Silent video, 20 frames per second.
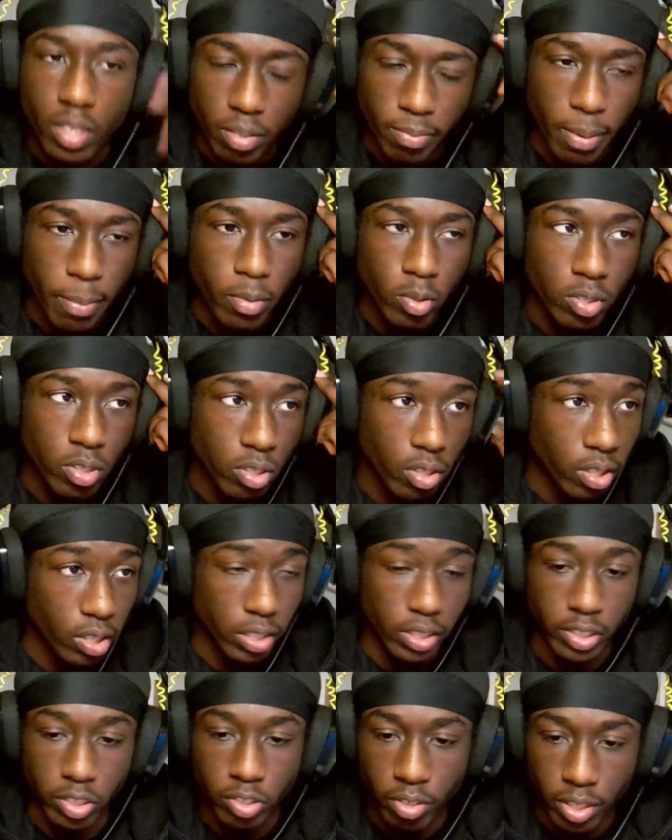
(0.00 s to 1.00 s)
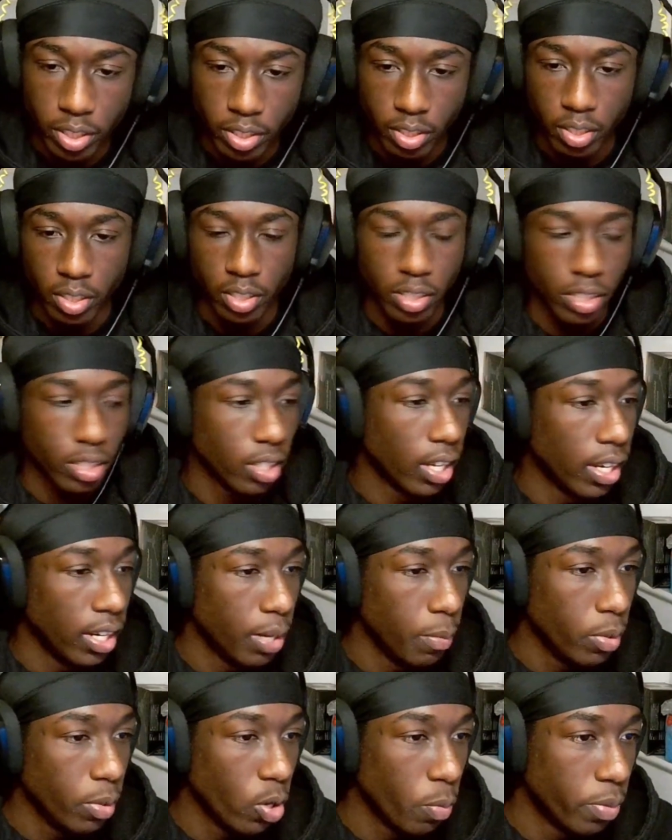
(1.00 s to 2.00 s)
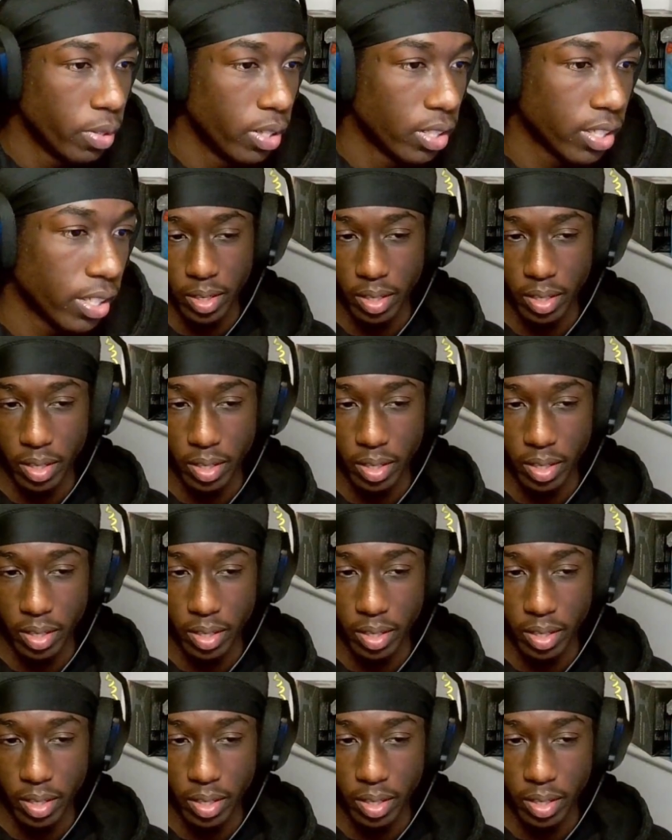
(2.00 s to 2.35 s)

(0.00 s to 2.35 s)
My music knowledge is crazy. Alright, let me open this link.